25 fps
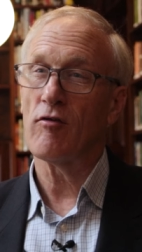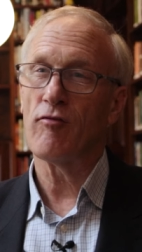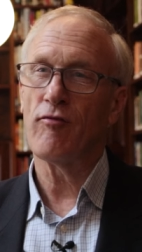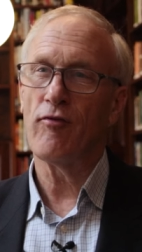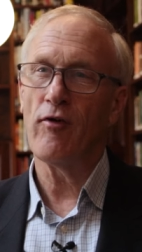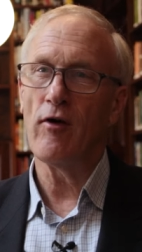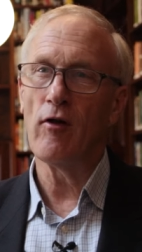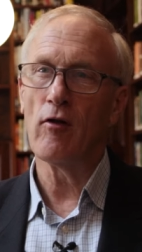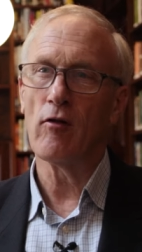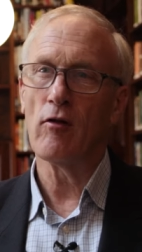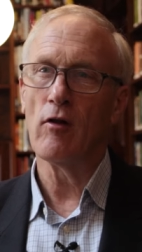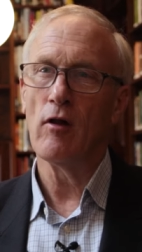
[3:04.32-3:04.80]
to
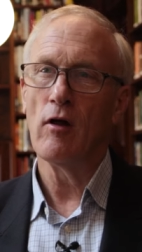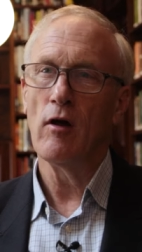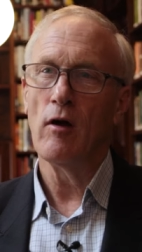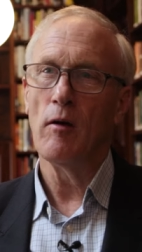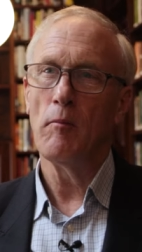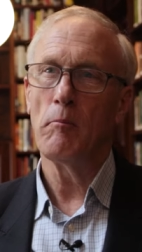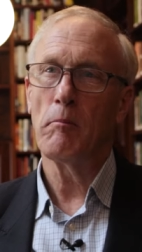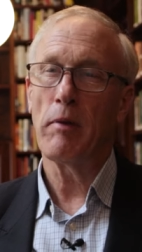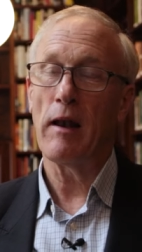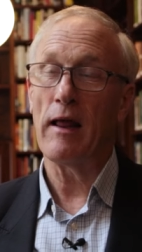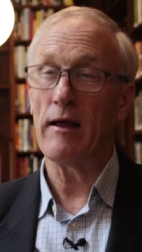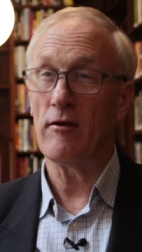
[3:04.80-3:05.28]
fill
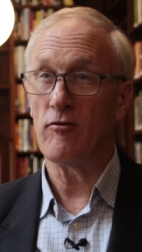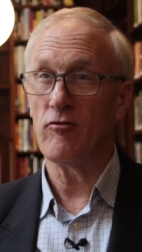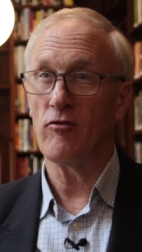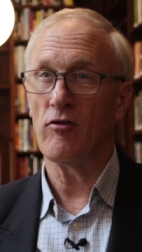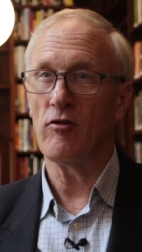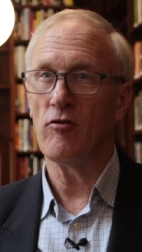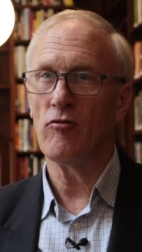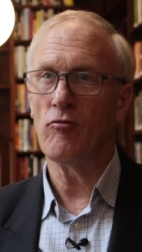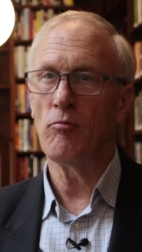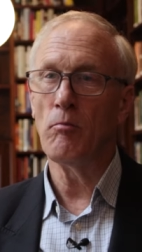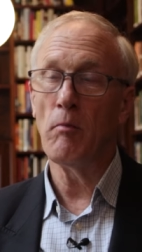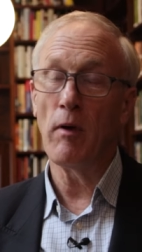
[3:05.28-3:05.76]

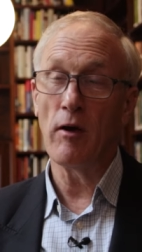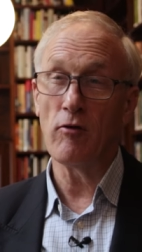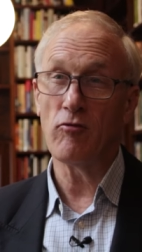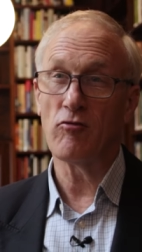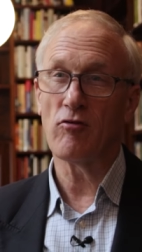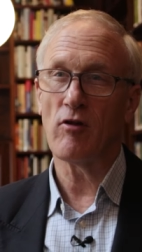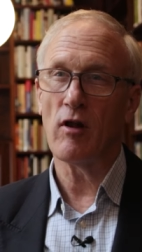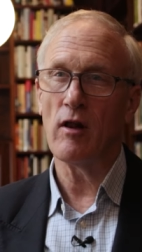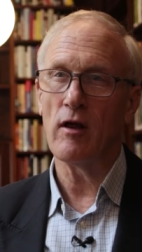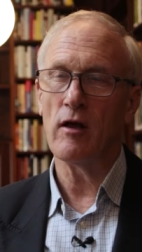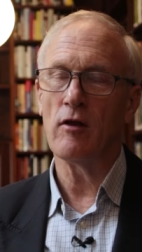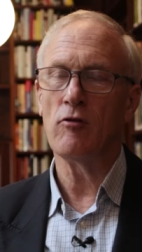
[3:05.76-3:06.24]
places,
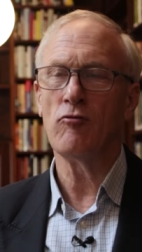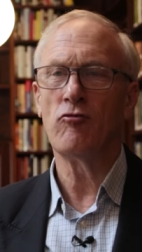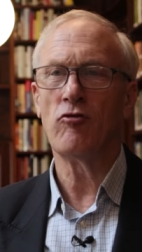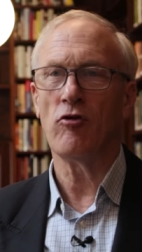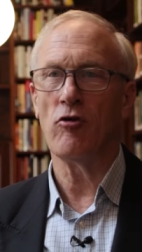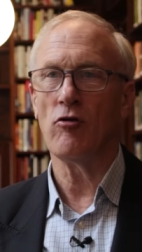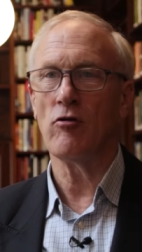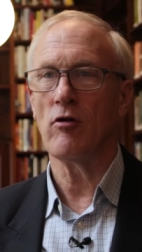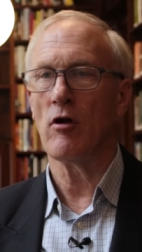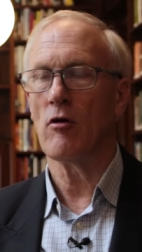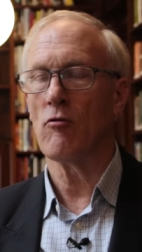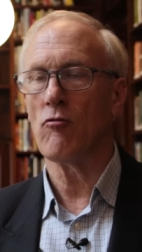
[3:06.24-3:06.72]
mostly in
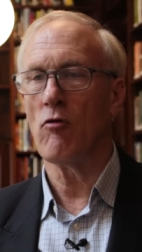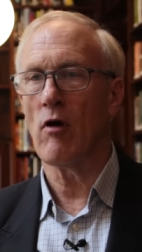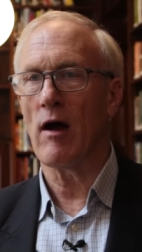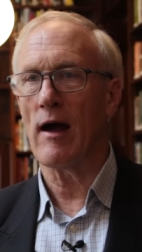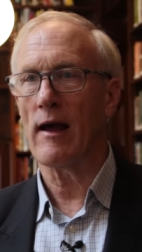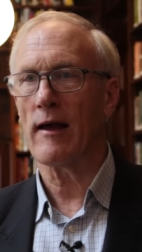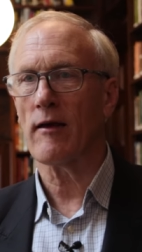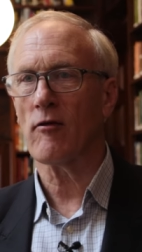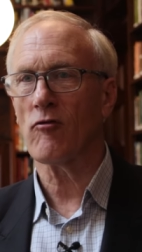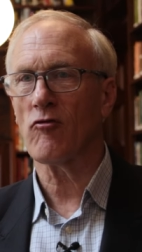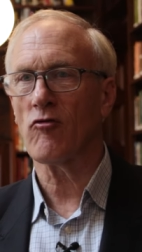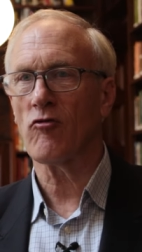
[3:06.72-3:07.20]
junior
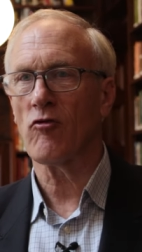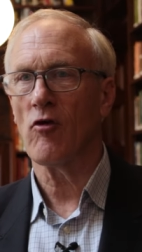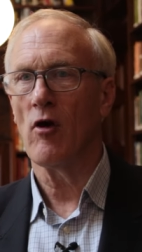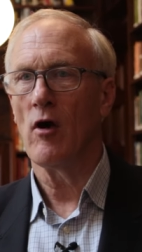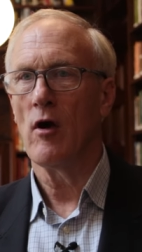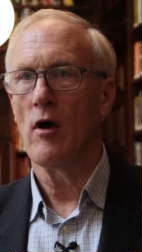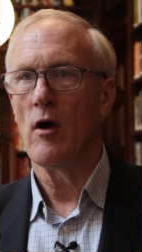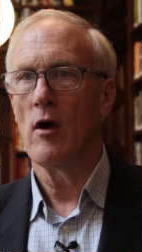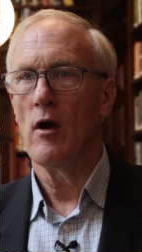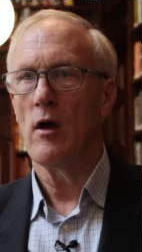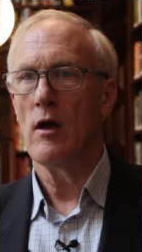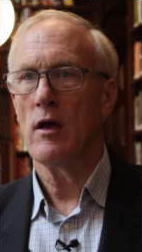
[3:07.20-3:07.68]
ranks
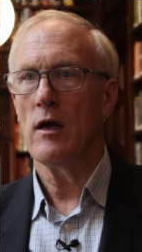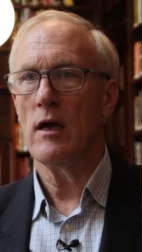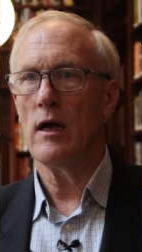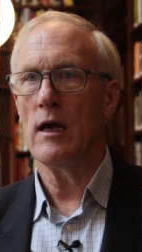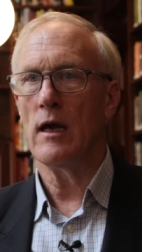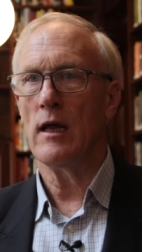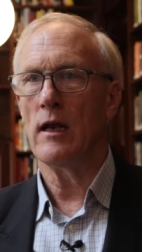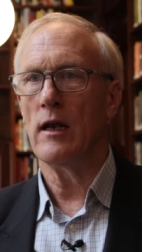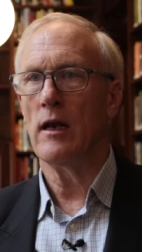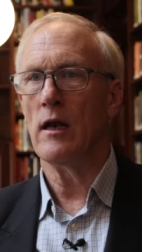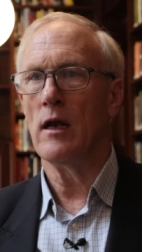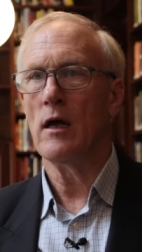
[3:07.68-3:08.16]

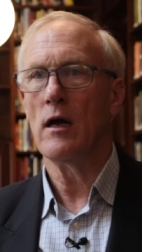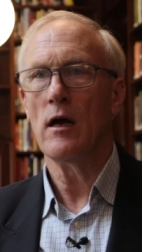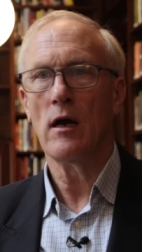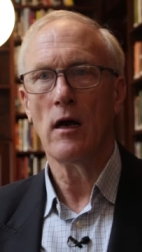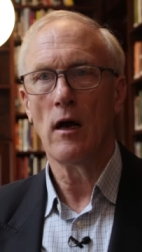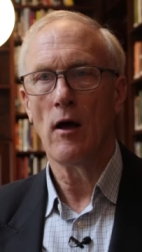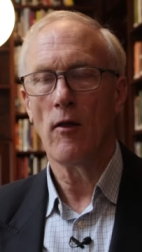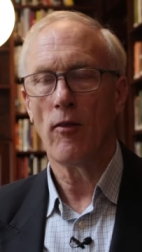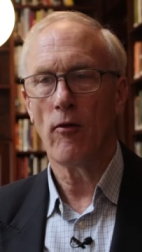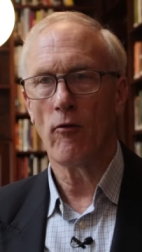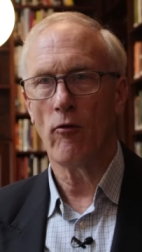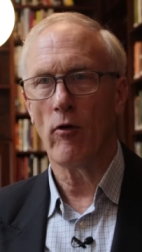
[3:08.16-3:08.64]
in
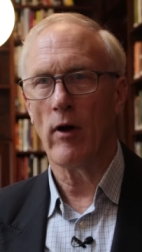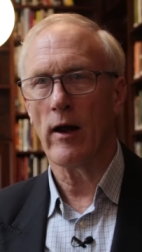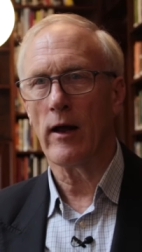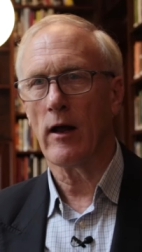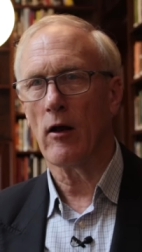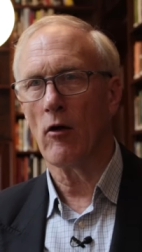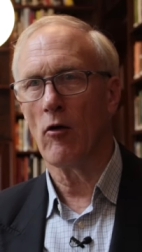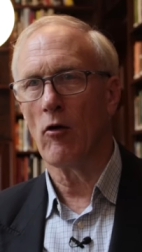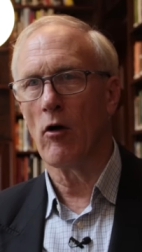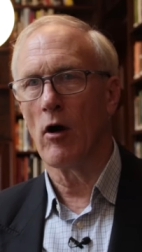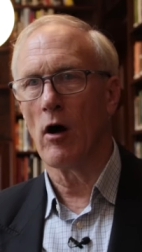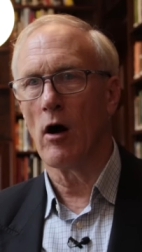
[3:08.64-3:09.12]
the
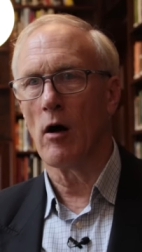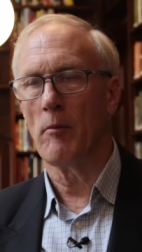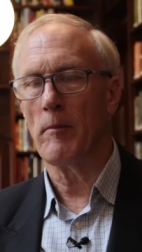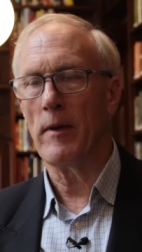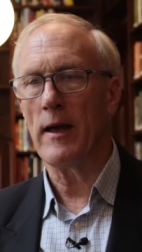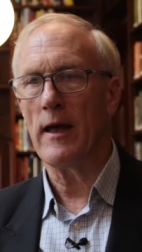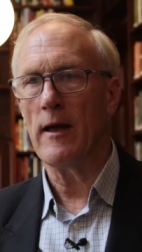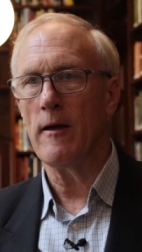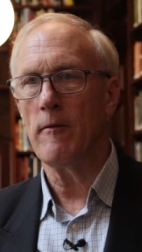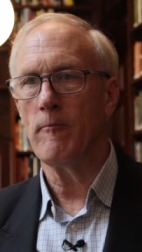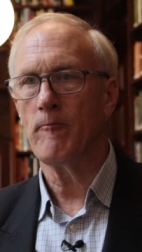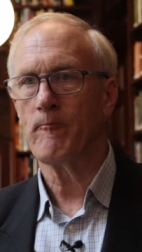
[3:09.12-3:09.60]
regular
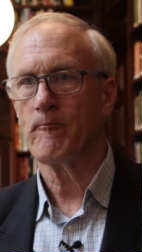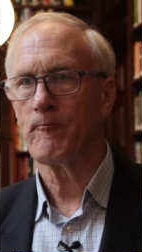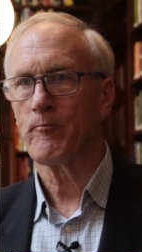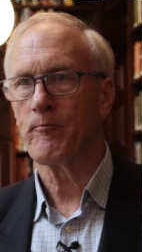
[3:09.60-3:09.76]
army.